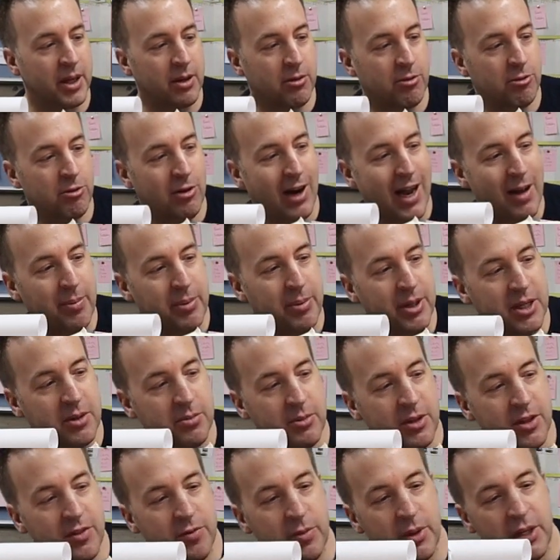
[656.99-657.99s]
a rapid
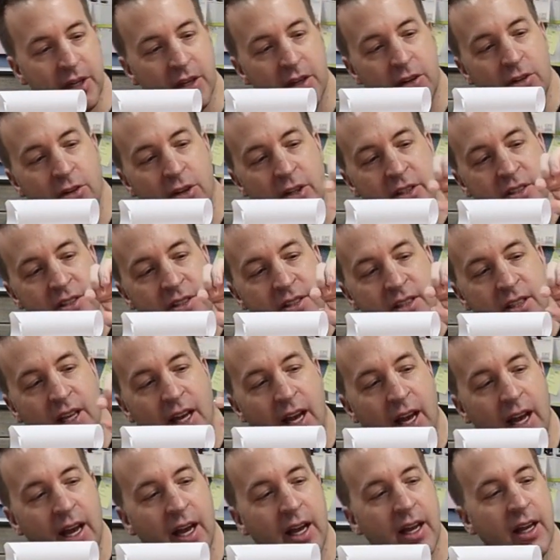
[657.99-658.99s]
movement across
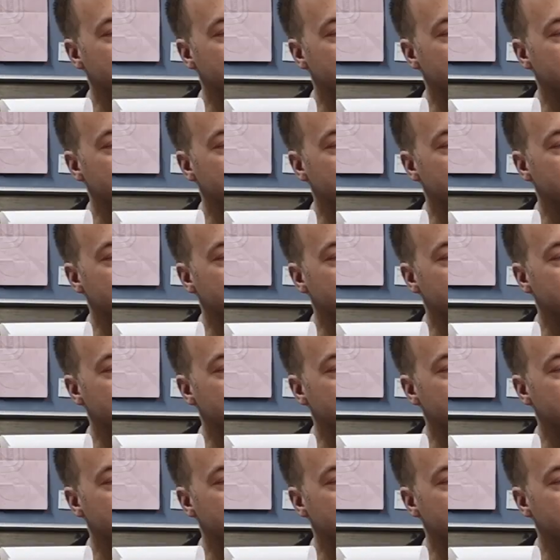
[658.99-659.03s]
there.